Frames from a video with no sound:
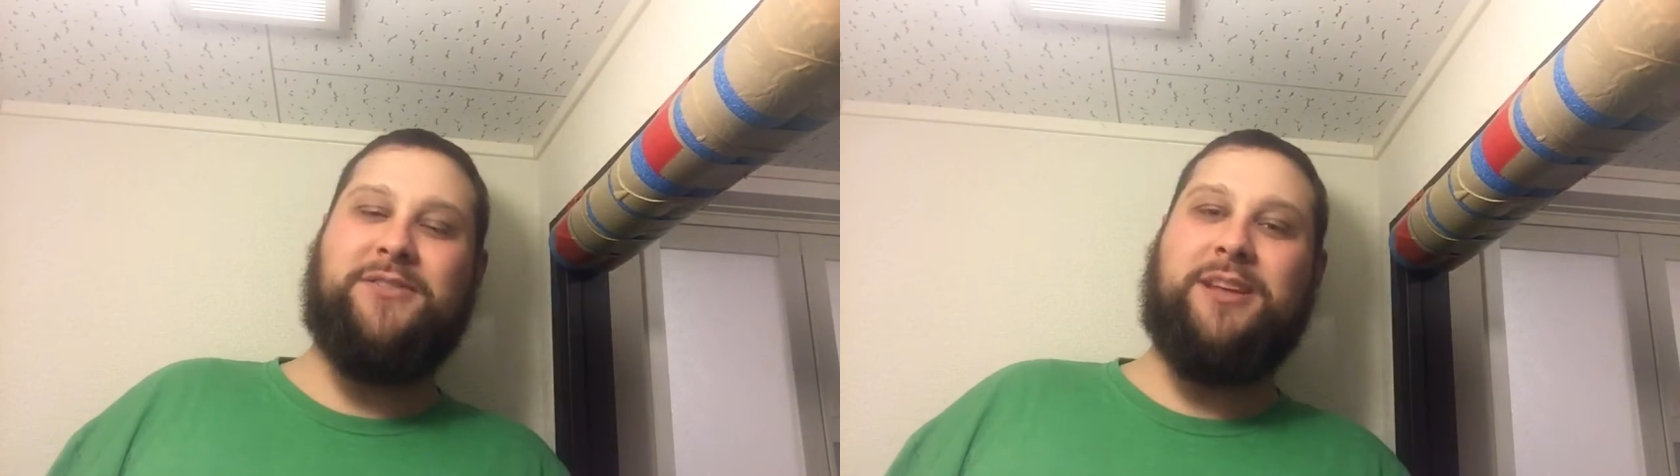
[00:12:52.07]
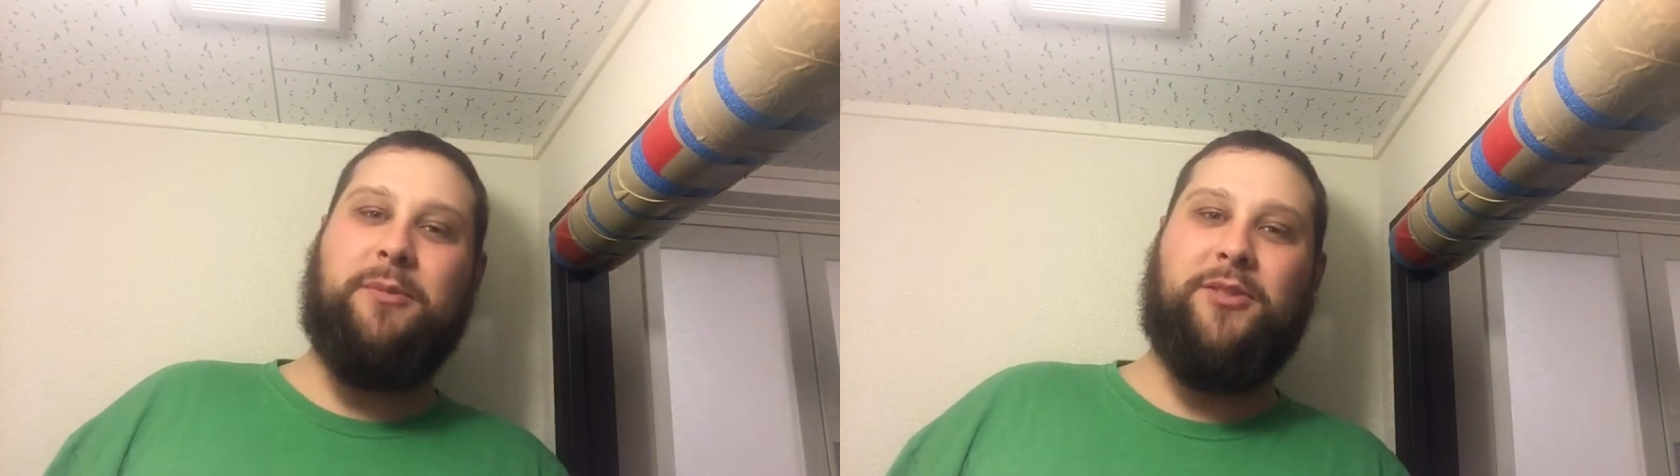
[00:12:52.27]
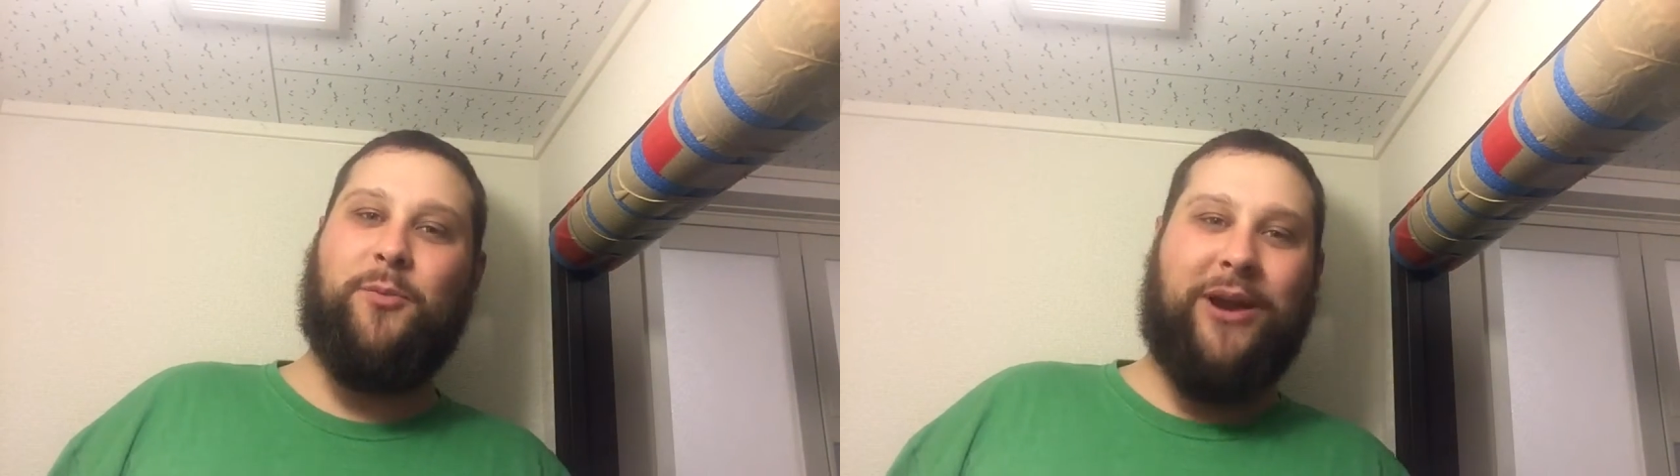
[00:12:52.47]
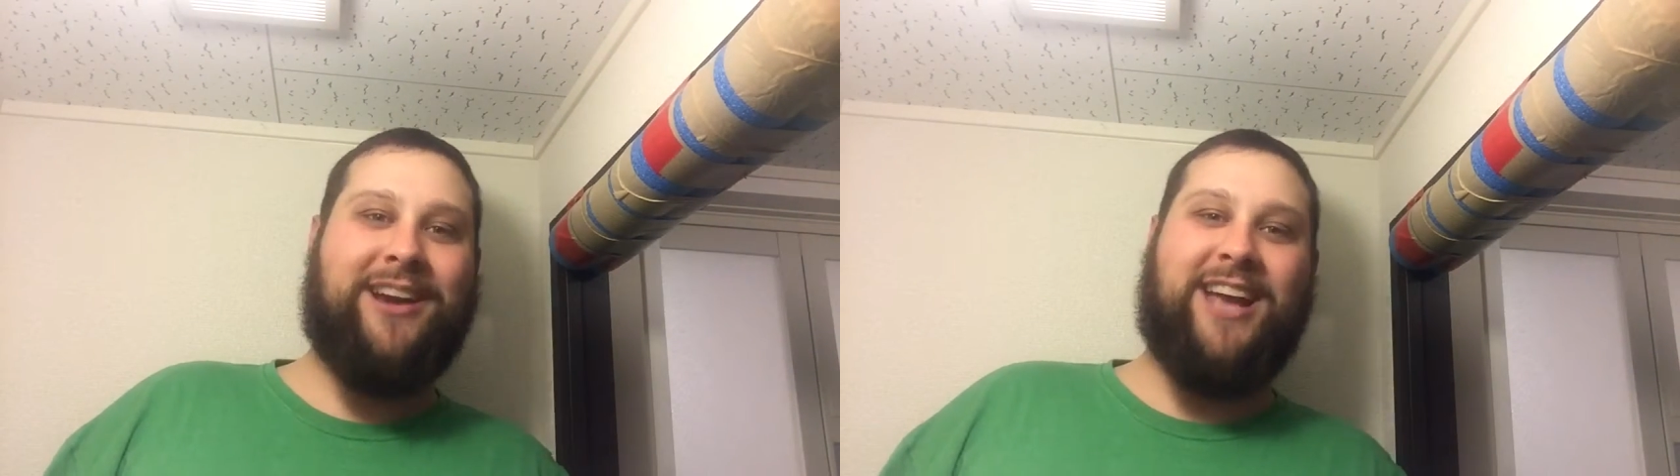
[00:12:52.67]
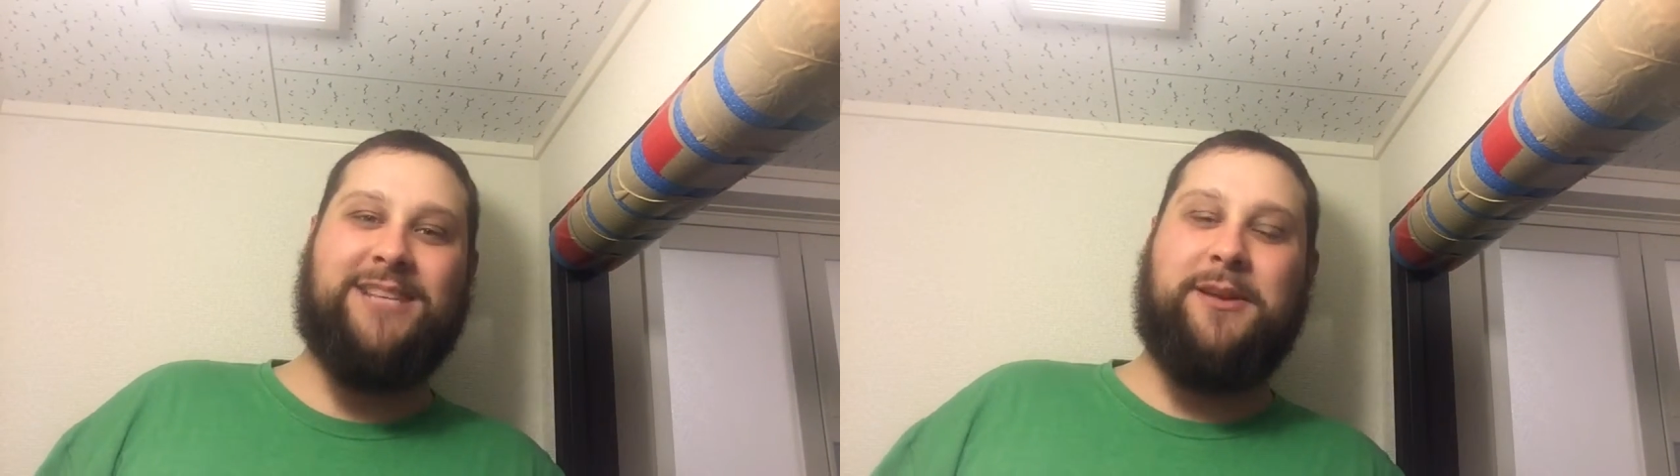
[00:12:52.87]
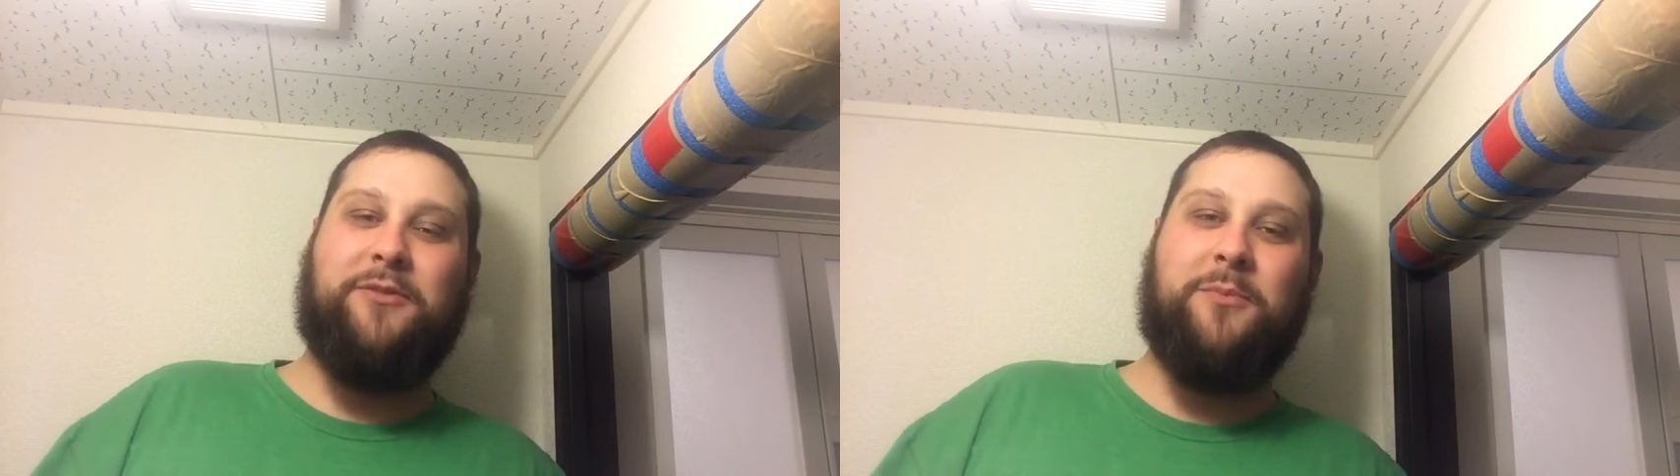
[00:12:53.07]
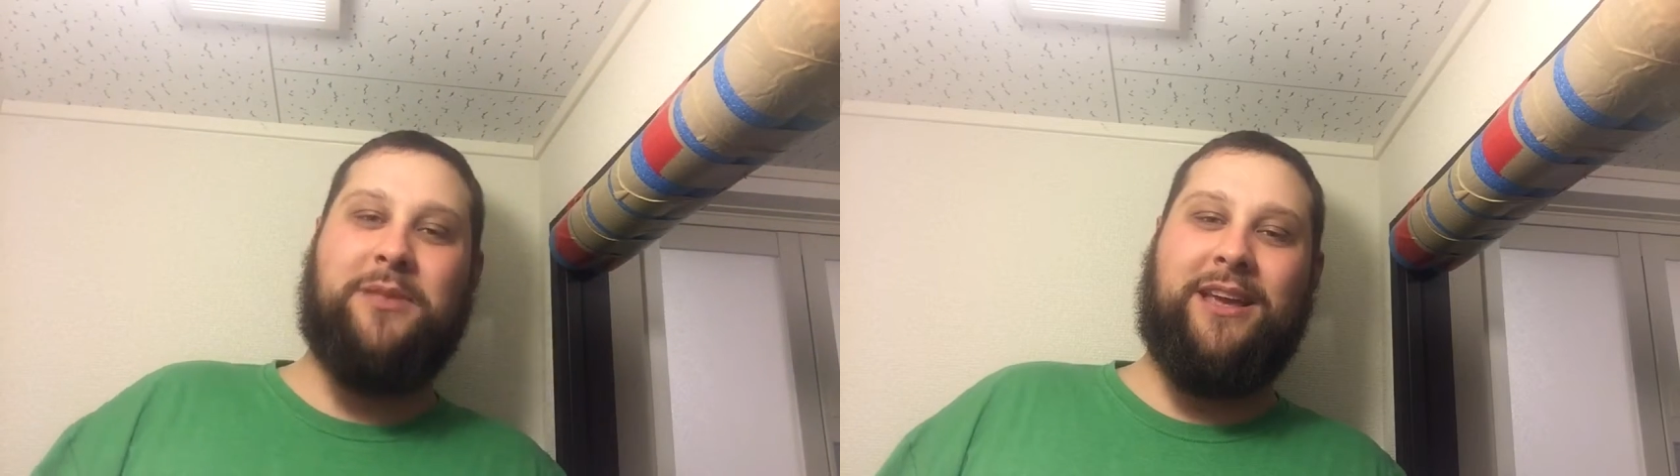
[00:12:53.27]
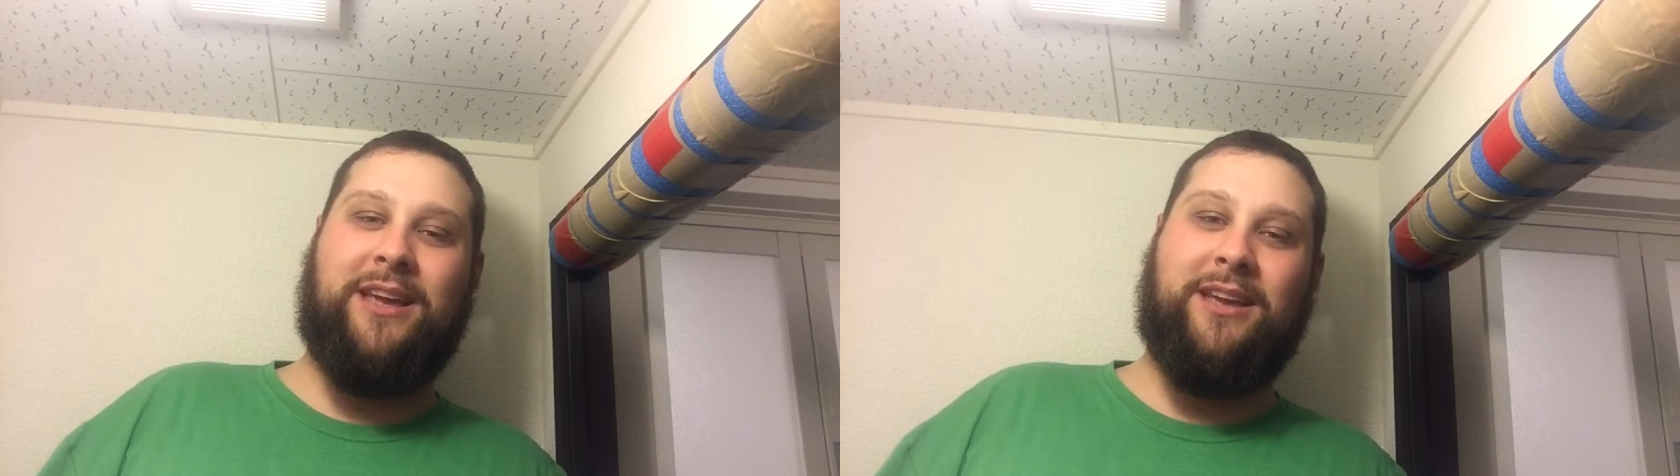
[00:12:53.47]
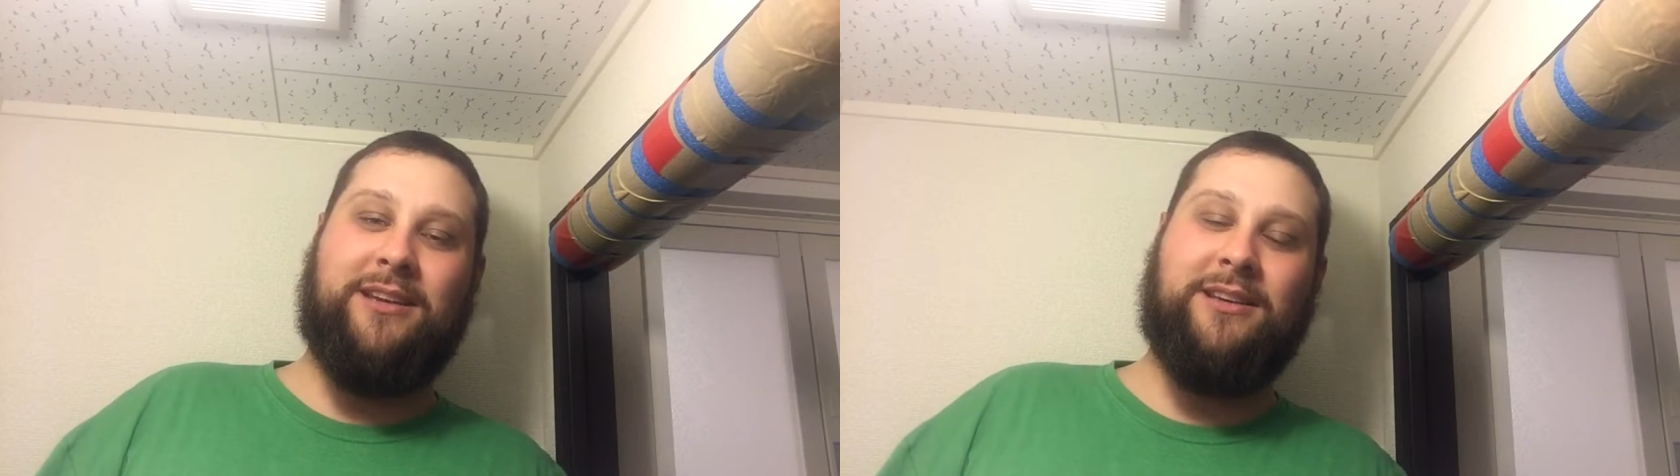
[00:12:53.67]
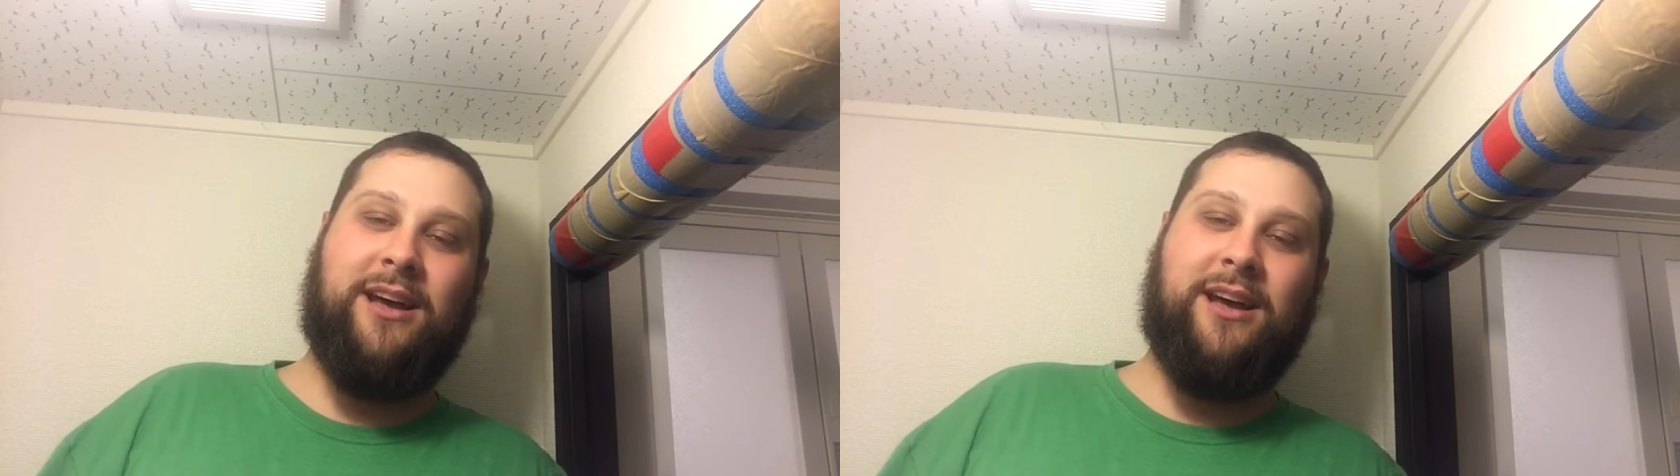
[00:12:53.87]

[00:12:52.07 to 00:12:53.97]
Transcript: some of them recognize me from the